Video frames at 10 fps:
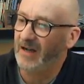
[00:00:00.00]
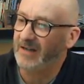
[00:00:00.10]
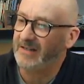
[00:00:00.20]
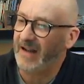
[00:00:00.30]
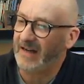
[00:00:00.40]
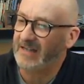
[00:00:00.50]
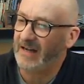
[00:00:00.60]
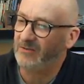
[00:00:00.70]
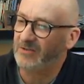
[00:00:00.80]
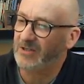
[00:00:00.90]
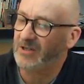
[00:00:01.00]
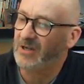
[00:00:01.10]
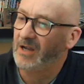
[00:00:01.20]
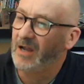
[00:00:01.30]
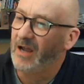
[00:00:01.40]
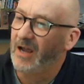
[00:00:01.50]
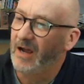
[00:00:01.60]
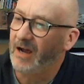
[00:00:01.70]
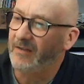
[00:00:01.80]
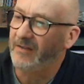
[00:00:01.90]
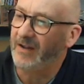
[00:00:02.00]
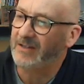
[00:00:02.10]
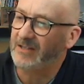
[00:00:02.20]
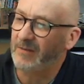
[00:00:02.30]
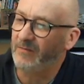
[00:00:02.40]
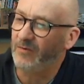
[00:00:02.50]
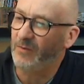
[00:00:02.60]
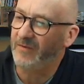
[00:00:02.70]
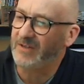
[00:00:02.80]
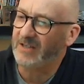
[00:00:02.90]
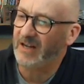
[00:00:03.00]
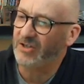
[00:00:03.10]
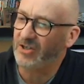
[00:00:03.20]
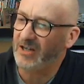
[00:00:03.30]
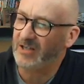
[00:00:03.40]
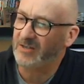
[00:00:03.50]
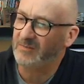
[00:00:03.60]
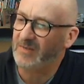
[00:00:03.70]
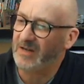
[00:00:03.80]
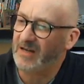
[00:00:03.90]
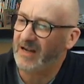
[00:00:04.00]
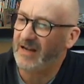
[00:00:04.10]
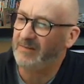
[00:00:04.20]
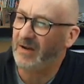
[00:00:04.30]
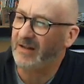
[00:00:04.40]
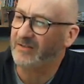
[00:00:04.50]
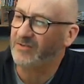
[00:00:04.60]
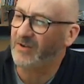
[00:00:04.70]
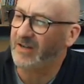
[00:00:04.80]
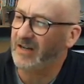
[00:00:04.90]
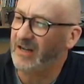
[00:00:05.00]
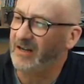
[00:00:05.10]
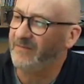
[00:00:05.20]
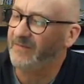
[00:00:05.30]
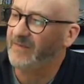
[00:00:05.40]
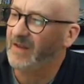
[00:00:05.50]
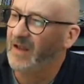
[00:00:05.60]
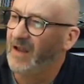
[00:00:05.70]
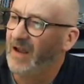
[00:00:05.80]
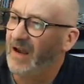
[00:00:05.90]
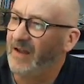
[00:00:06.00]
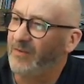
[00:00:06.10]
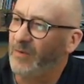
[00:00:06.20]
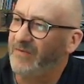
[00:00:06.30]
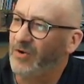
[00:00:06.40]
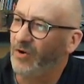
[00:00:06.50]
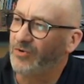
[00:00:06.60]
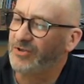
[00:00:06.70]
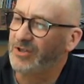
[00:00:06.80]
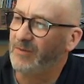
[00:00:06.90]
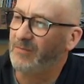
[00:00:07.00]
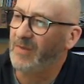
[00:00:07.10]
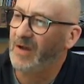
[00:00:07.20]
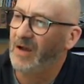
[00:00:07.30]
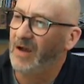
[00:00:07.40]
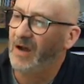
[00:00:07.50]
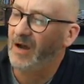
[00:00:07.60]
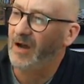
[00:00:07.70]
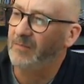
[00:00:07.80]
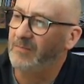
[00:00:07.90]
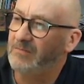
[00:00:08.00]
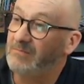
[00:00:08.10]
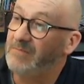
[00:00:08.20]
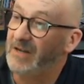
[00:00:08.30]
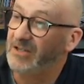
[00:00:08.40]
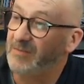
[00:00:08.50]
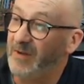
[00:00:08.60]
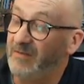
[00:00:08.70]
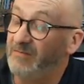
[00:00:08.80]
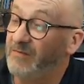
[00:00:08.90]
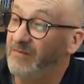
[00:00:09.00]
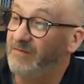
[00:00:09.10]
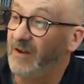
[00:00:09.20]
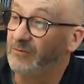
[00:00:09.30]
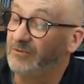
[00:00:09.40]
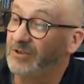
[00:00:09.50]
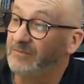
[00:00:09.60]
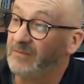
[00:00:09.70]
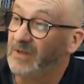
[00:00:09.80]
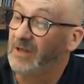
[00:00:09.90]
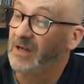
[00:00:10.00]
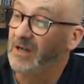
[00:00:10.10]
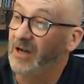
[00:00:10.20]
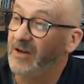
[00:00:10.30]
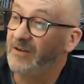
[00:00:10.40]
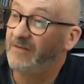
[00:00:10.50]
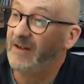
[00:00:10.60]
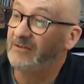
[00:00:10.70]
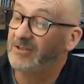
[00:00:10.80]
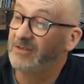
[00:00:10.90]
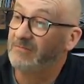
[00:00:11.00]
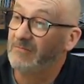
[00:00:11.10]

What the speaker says: decked out, that there's some form of insulation here, some cabling that's running in here, and that we've got some bitumen felt, underfelt.